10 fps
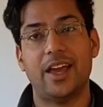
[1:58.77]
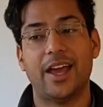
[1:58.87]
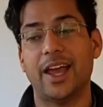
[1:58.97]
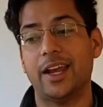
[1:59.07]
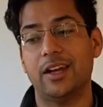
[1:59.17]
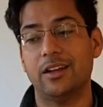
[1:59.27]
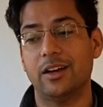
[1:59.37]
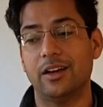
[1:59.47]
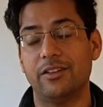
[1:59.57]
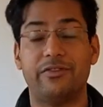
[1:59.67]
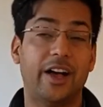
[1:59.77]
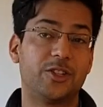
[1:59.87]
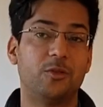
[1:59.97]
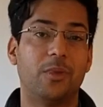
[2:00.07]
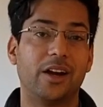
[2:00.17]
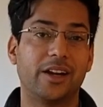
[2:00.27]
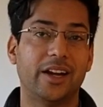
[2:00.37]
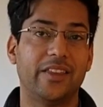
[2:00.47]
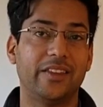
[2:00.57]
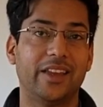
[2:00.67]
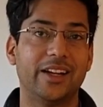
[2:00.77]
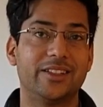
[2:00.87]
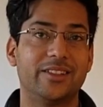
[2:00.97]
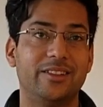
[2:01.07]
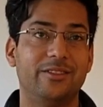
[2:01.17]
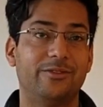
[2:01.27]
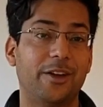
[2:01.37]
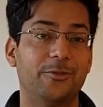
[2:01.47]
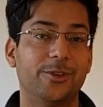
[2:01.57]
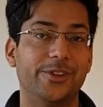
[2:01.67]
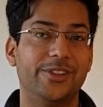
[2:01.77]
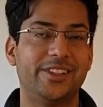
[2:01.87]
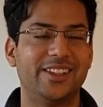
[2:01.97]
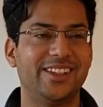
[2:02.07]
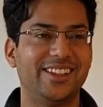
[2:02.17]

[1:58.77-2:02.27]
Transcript: And fast to market, I think that's 5 words.